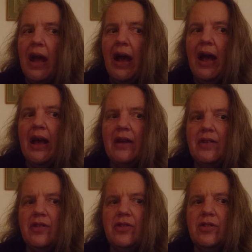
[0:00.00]

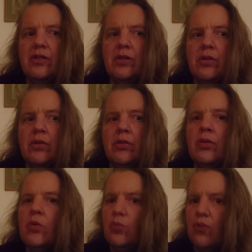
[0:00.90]
and
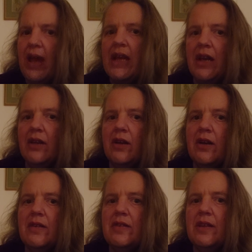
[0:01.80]

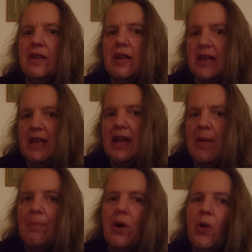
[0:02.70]
recognizing that in
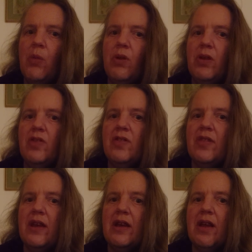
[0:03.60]
that moment
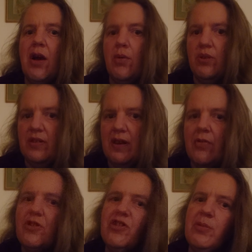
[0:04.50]
that I was
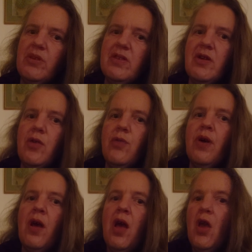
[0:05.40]
nourishing myself
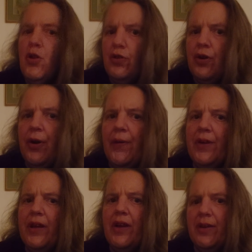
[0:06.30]
not
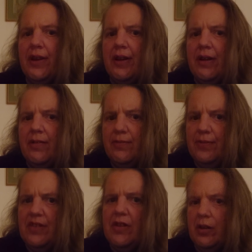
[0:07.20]
only on a
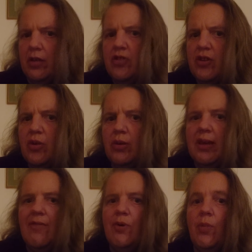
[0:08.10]
physiological
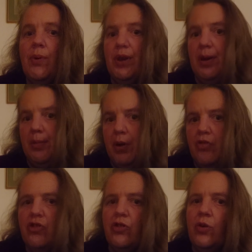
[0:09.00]
level but an
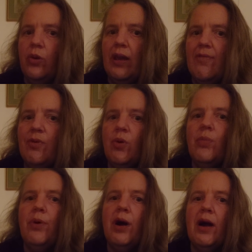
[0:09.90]
emotional
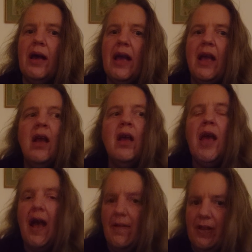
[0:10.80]
level by
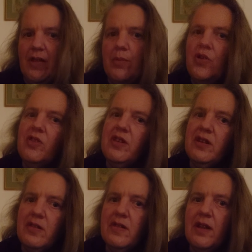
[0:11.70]
having the music
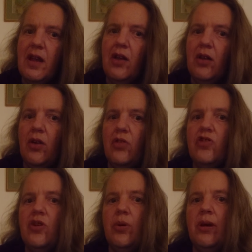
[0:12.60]
and singing along
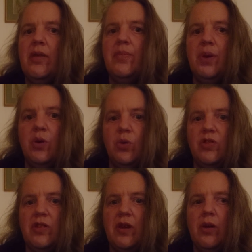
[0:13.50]
to it, but
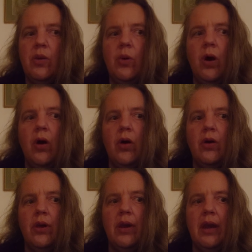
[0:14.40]
also
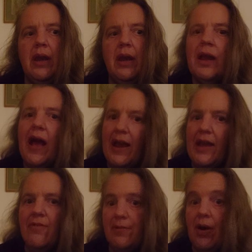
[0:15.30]
on, and
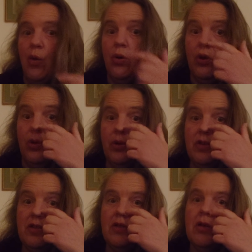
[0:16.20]
it felt good,
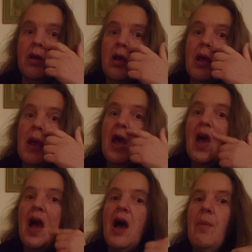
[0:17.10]

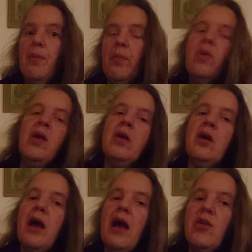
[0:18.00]
and
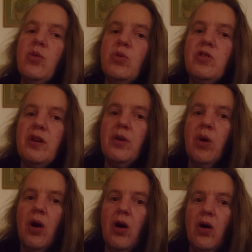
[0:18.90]

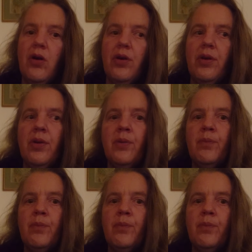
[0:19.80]
also on